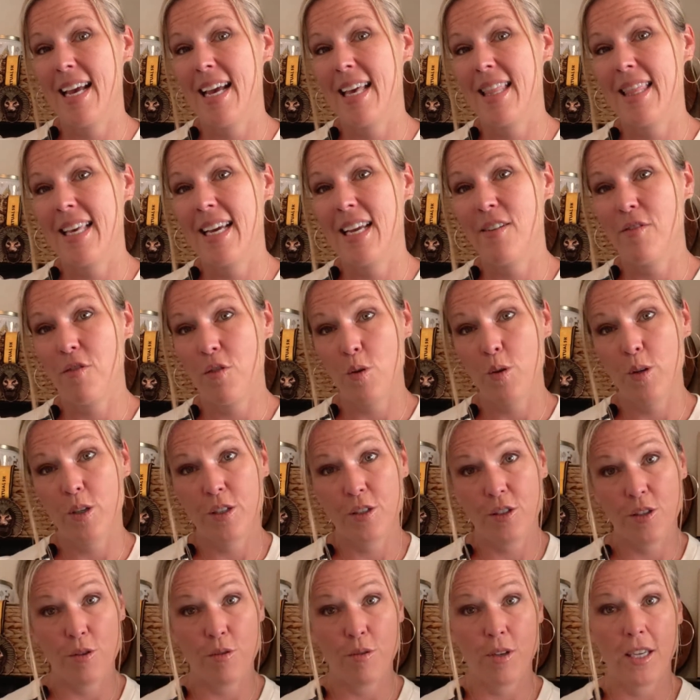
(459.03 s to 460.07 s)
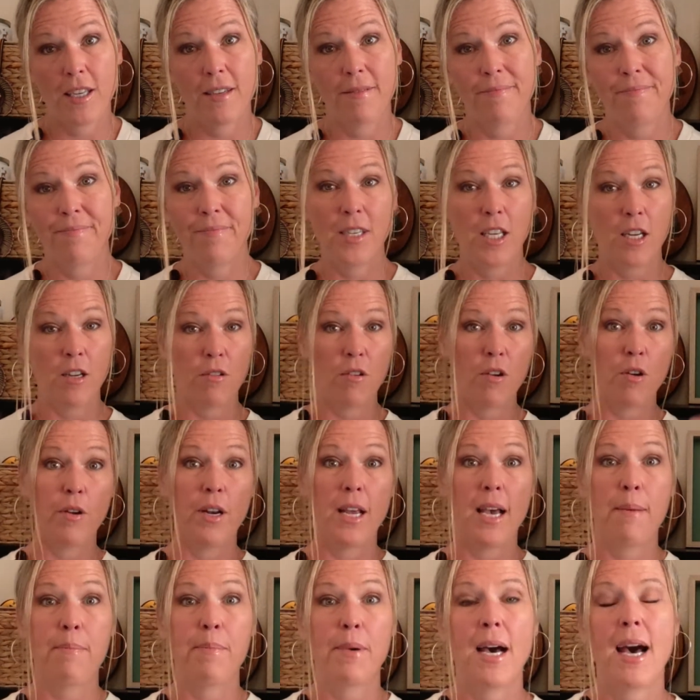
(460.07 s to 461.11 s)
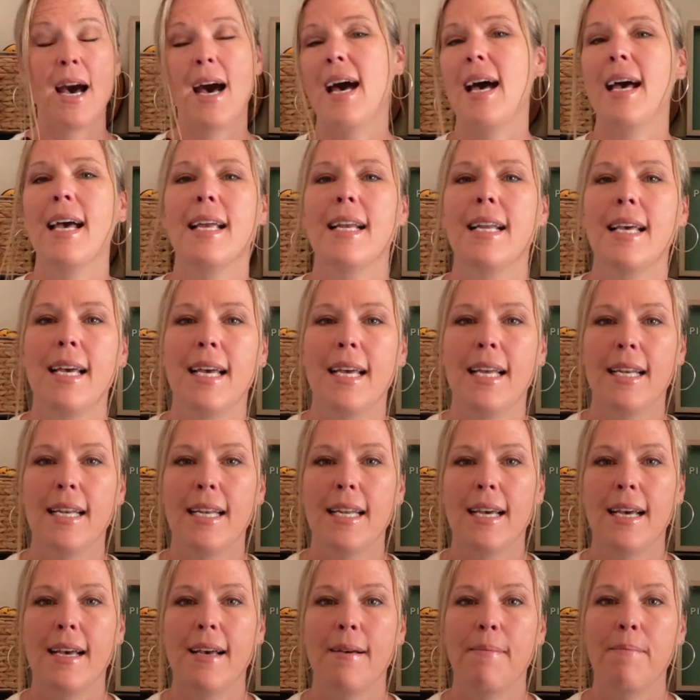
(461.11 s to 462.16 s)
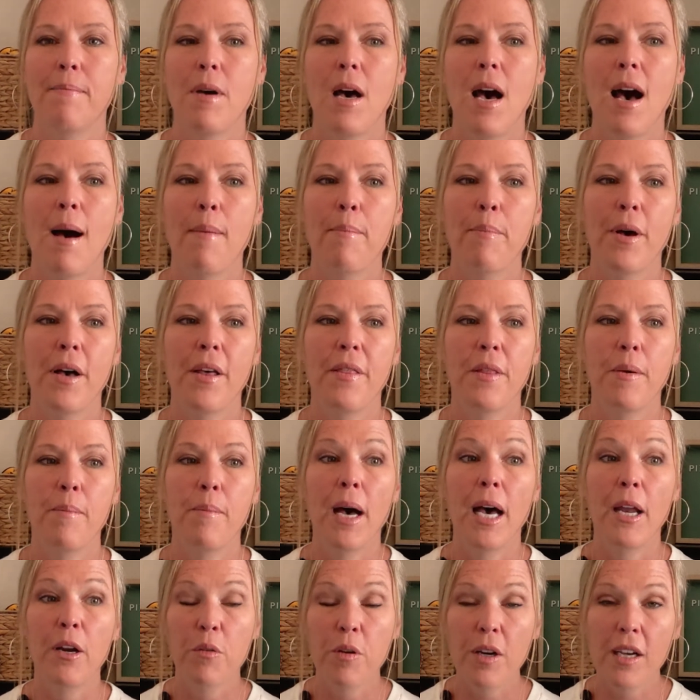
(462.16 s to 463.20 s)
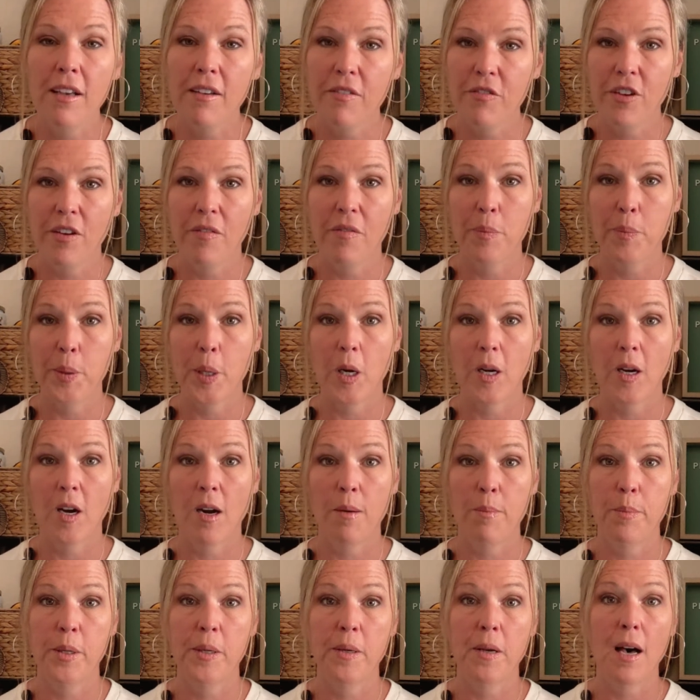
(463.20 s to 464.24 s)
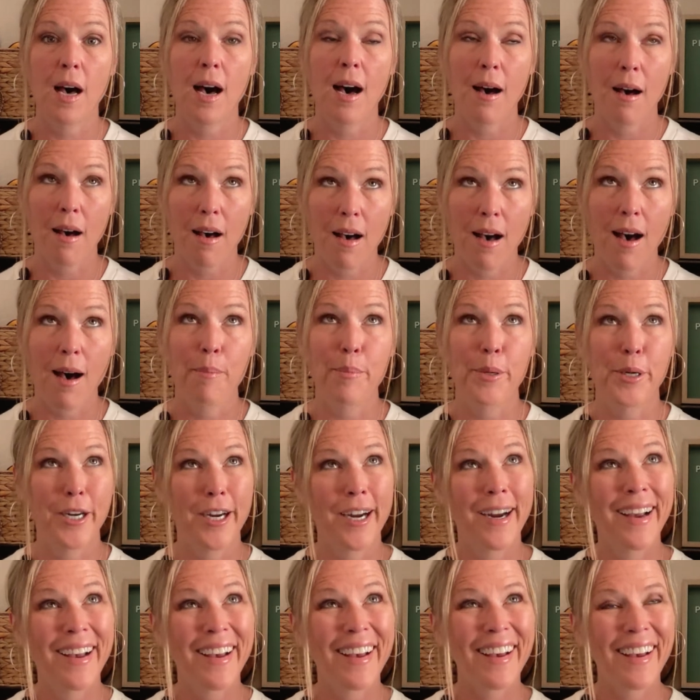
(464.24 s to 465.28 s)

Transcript: And then of course you can, go to Epcot and hop on the monorail if you have a park hopper